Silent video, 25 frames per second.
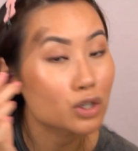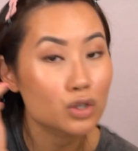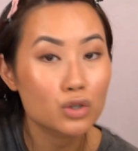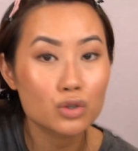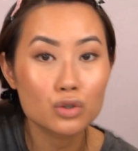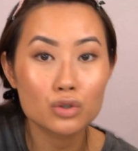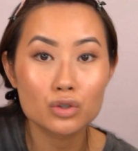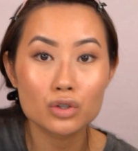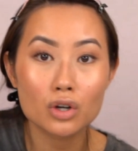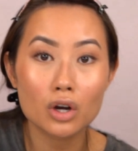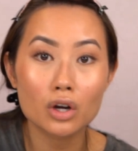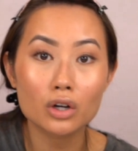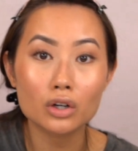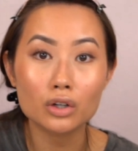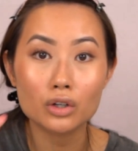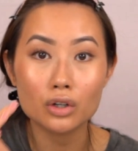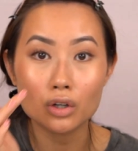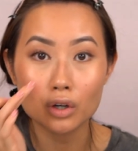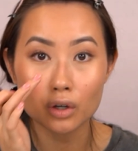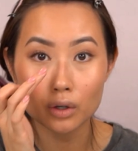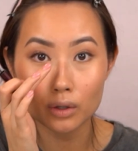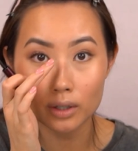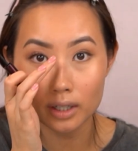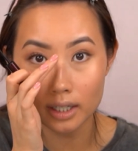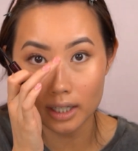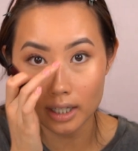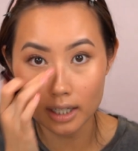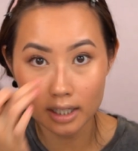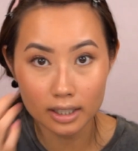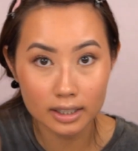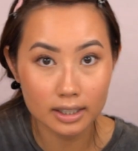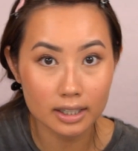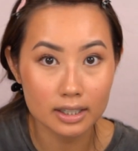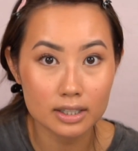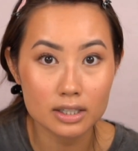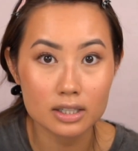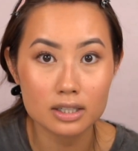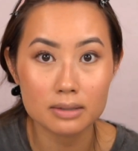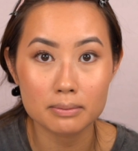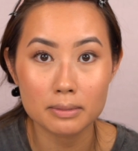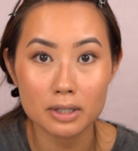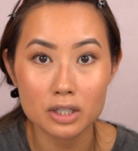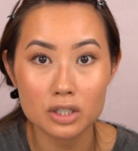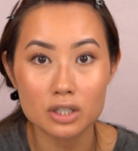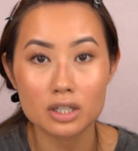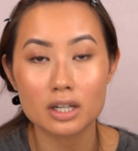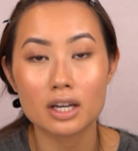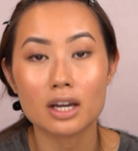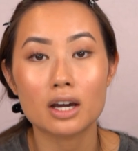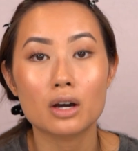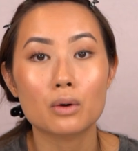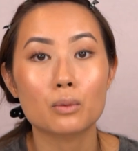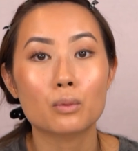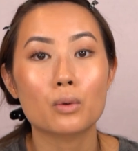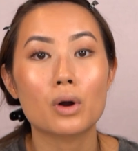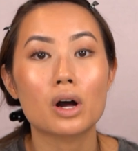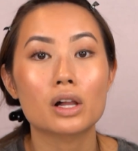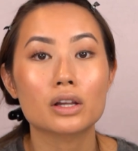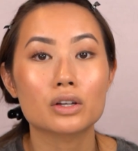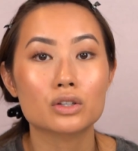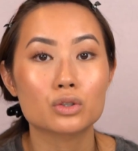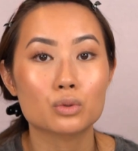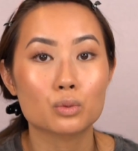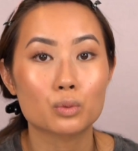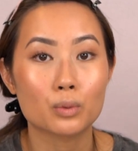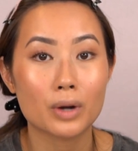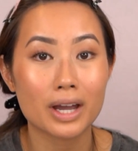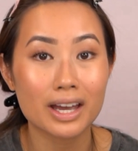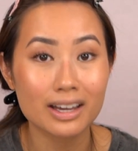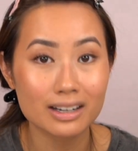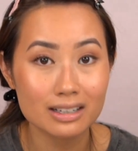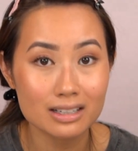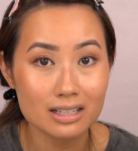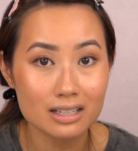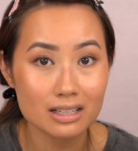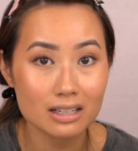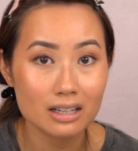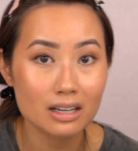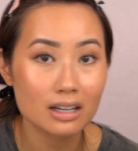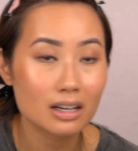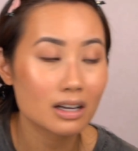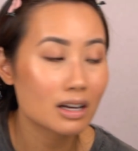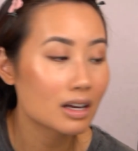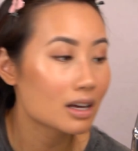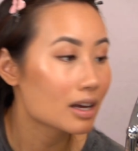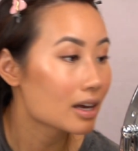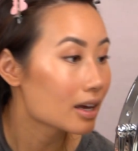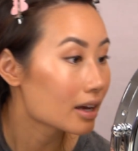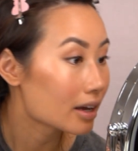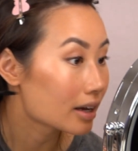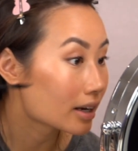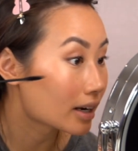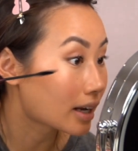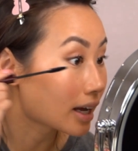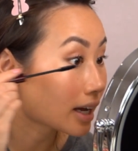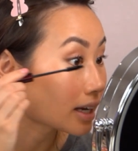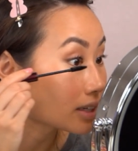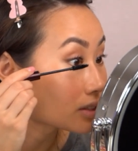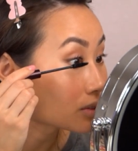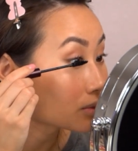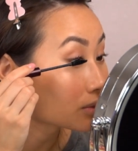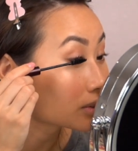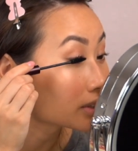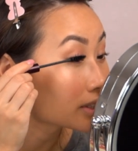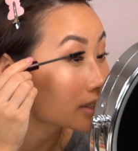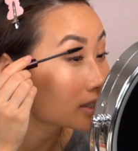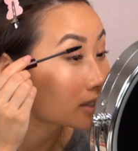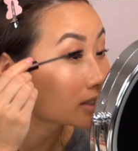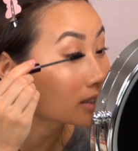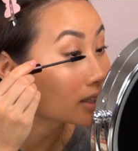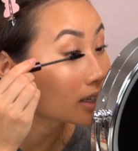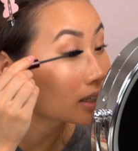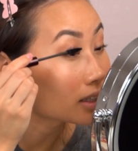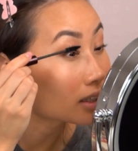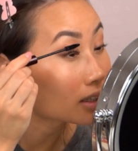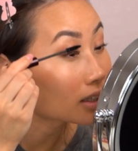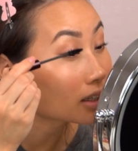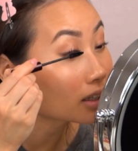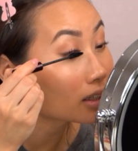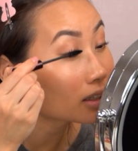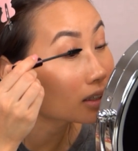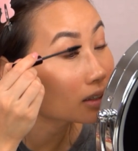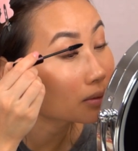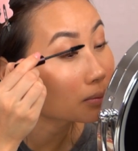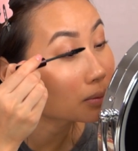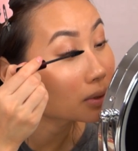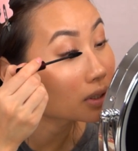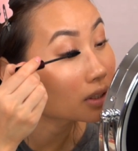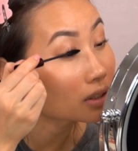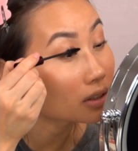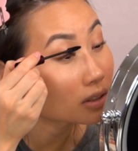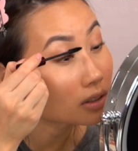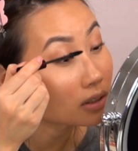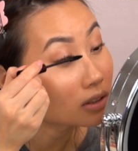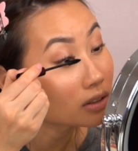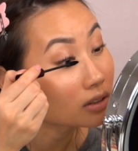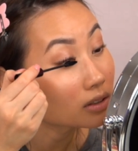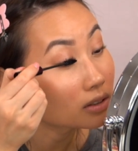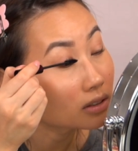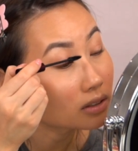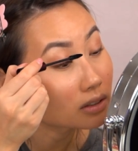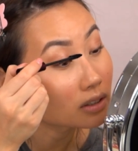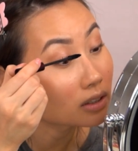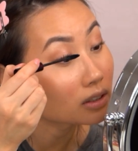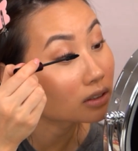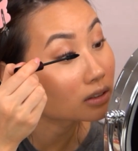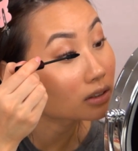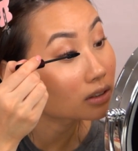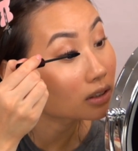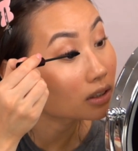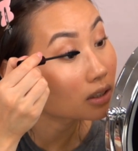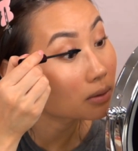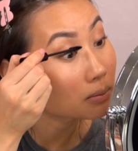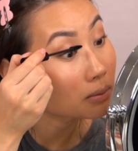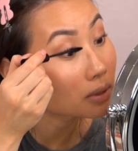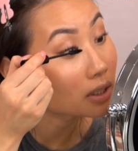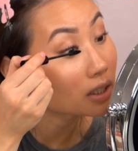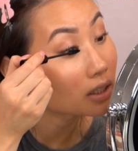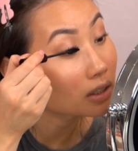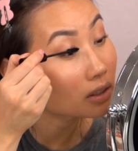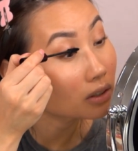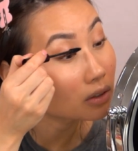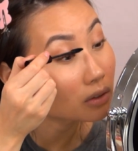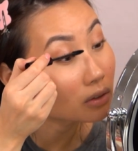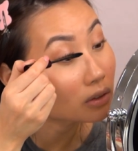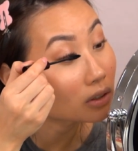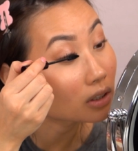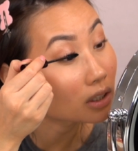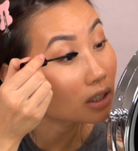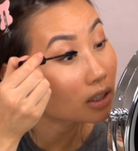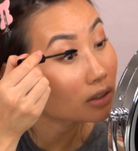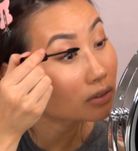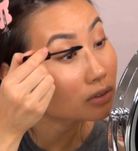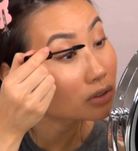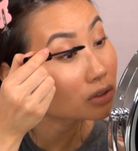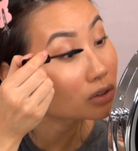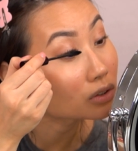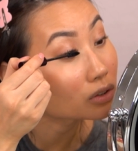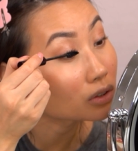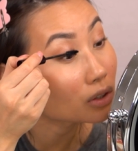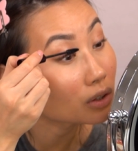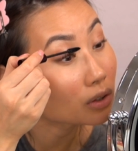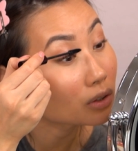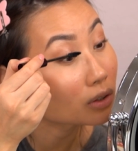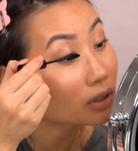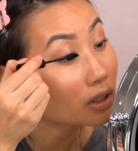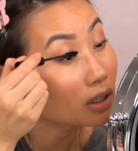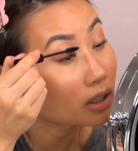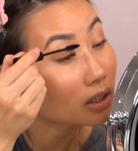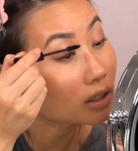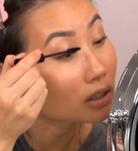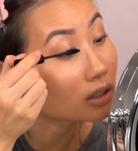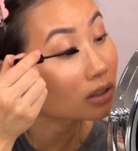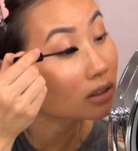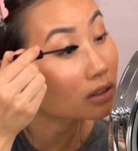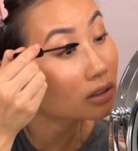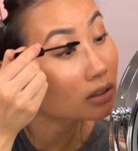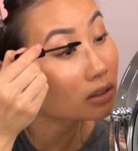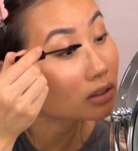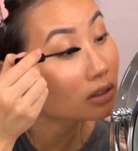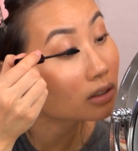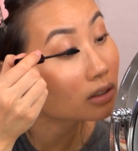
Do not go in and smudge it out while it's wet and it hasn't really set yet, because it's gonna make your life so hard.